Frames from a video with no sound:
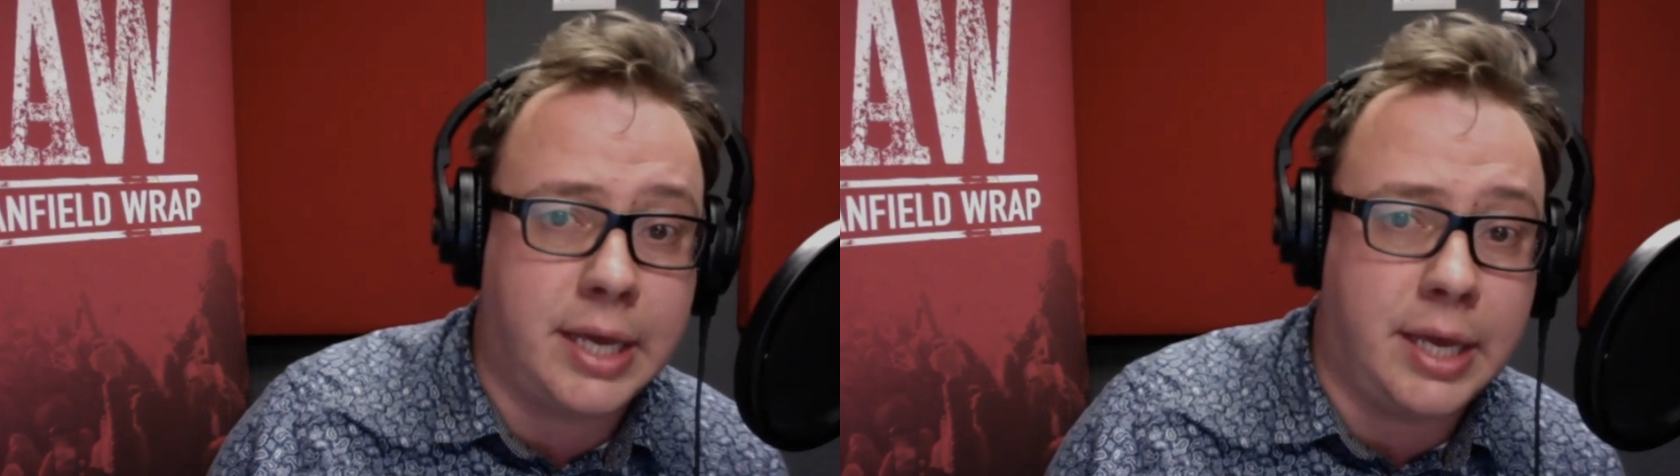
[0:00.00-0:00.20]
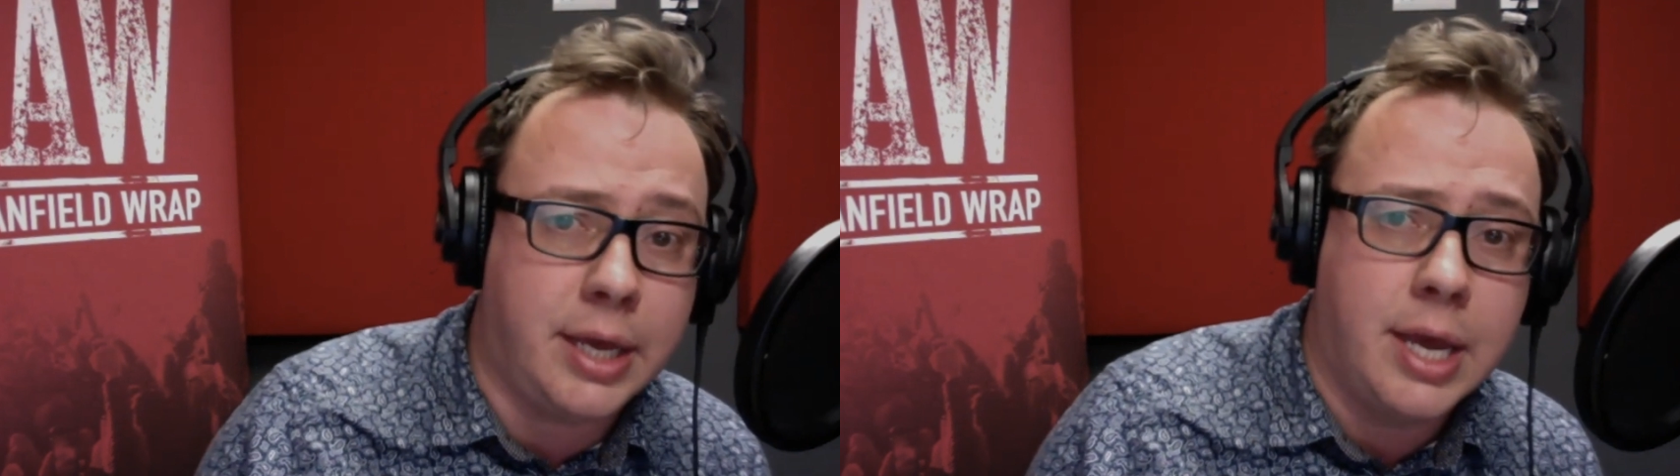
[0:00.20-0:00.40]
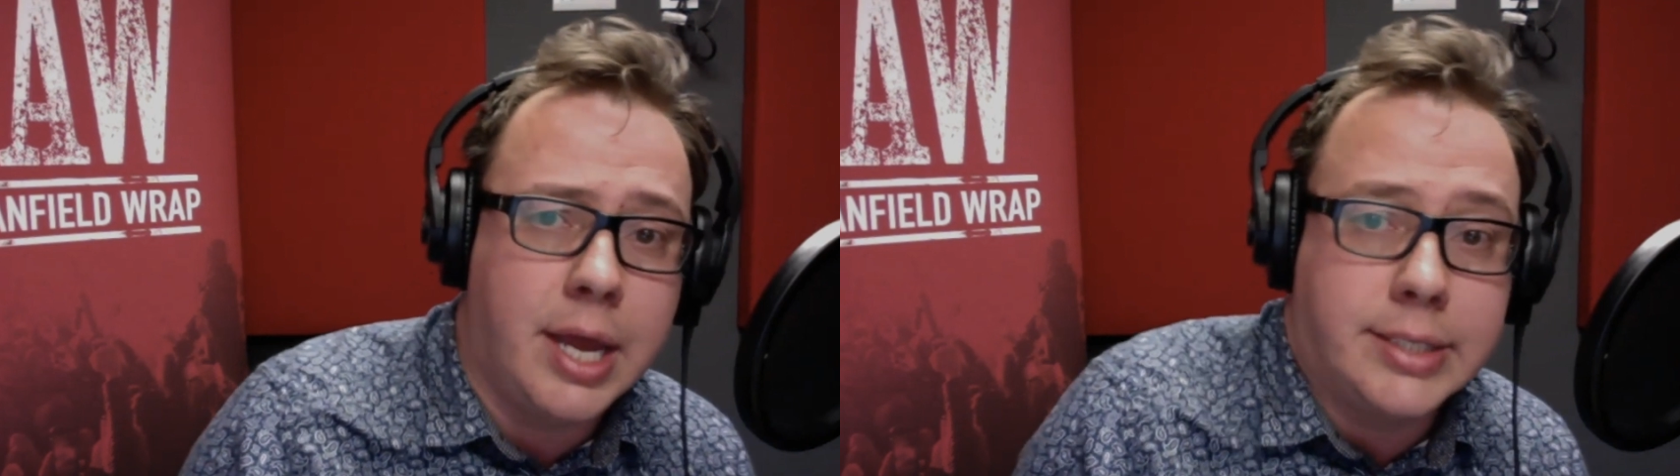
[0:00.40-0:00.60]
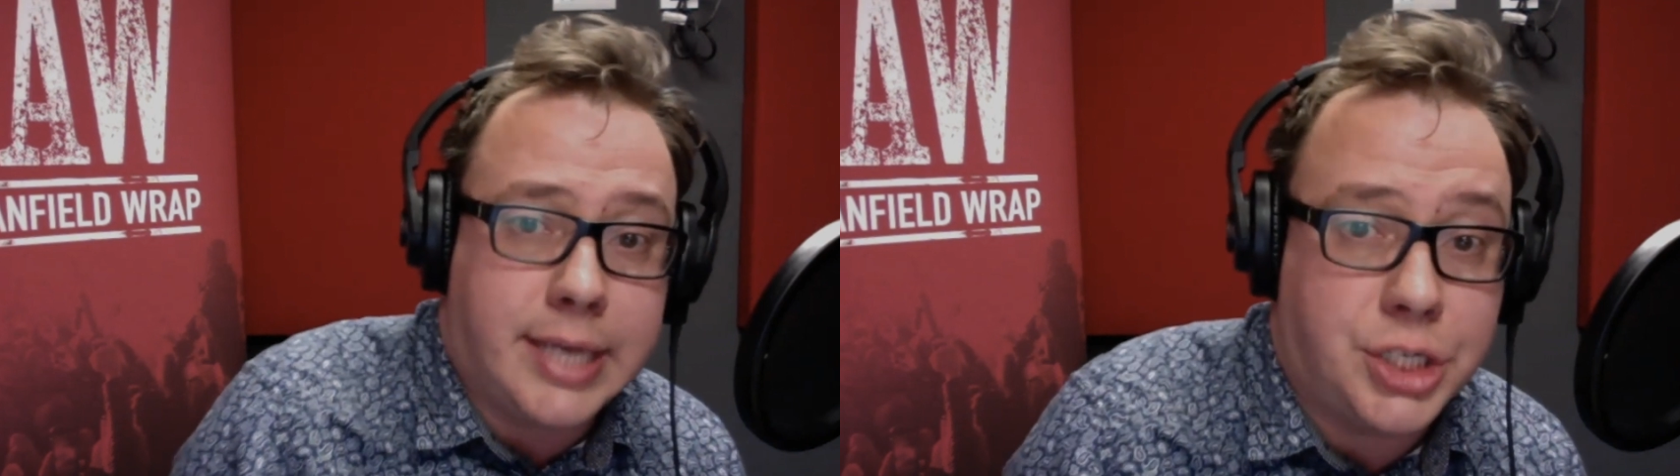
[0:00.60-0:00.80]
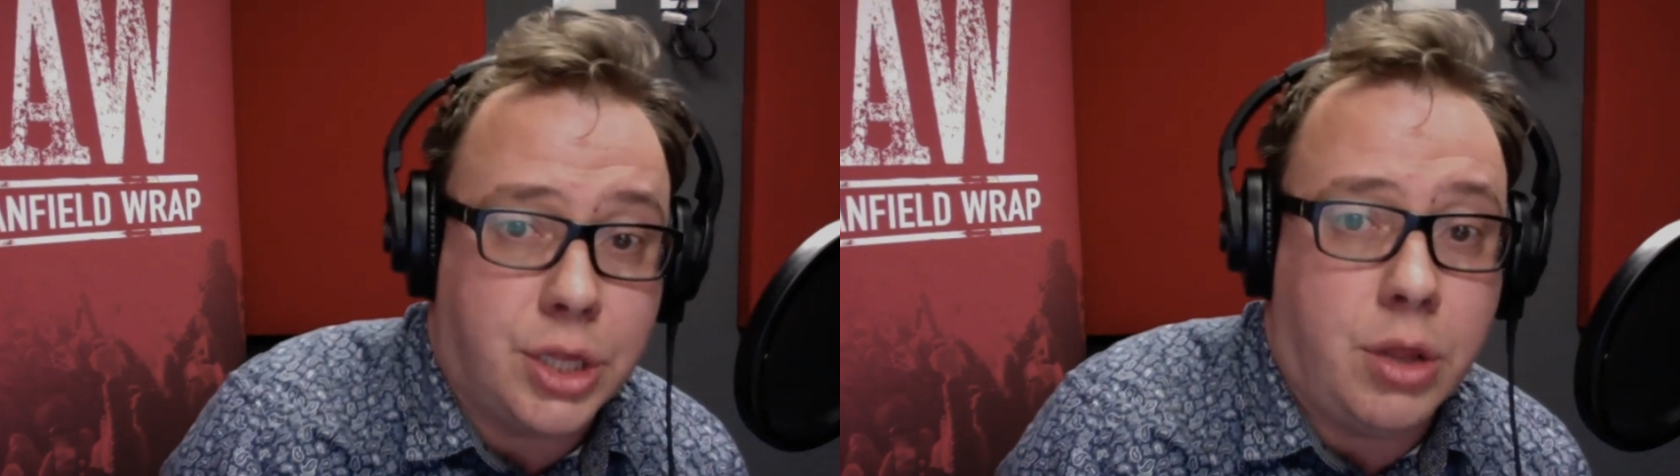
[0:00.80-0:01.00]
Dijk,
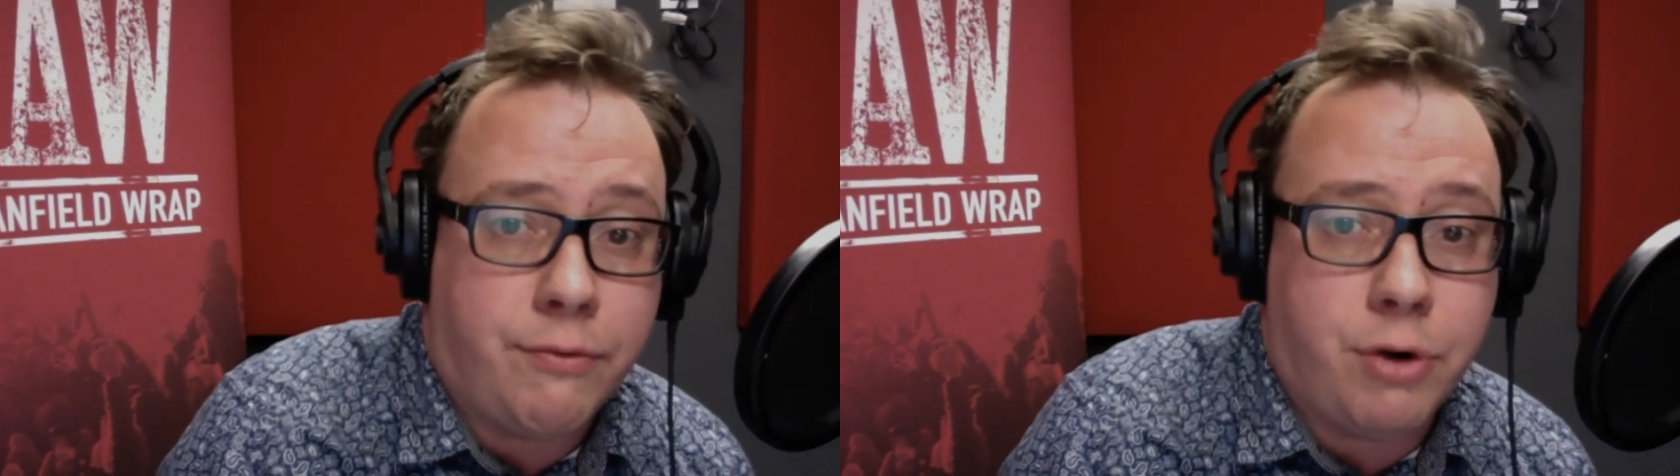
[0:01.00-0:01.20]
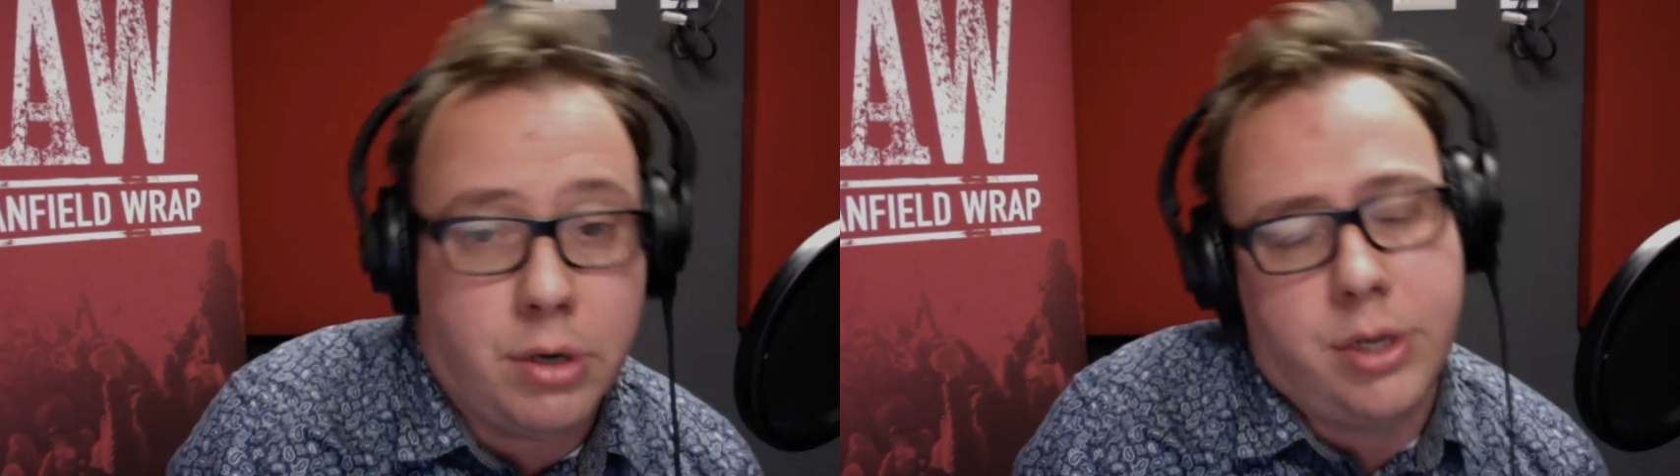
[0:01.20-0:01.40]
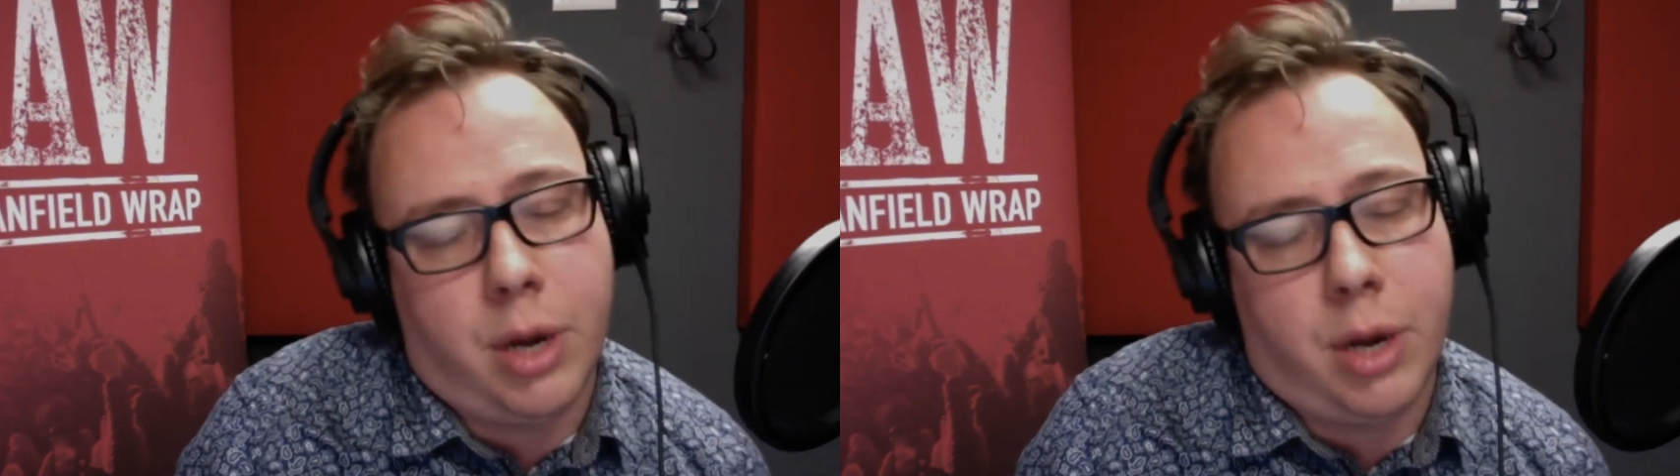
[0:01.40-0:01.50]
Dejan Lovren.